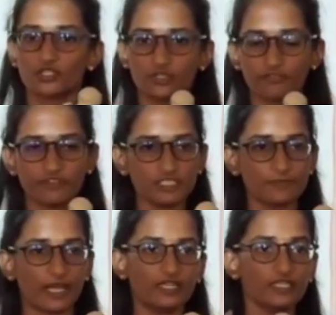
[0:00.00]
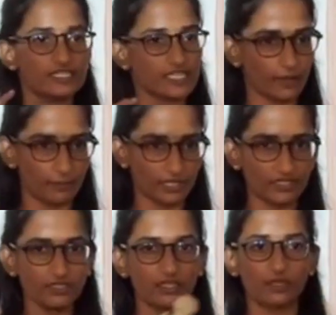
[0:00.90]
So the first part is upper
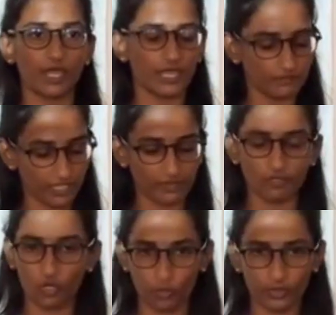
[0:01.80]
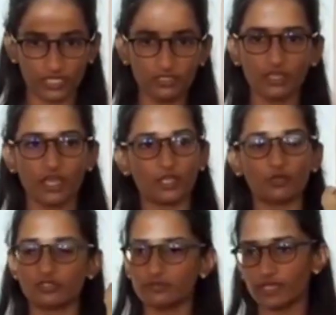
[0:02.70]
end, and we have a lower end, and
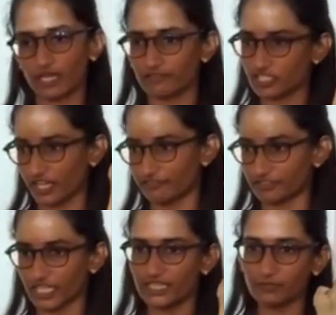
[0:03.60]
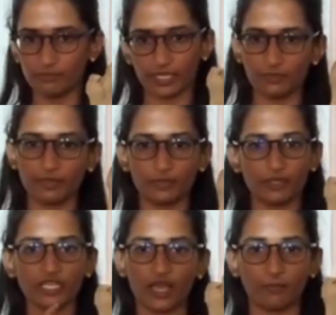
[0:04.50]
also we have a shaft in
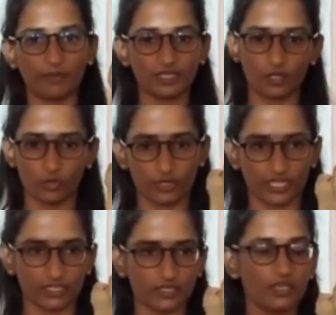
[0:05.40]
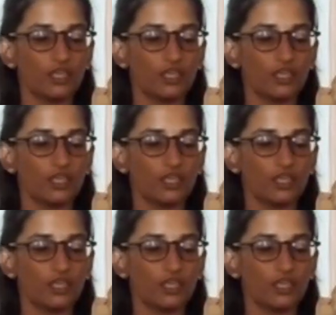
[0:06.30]
between upper and lower end.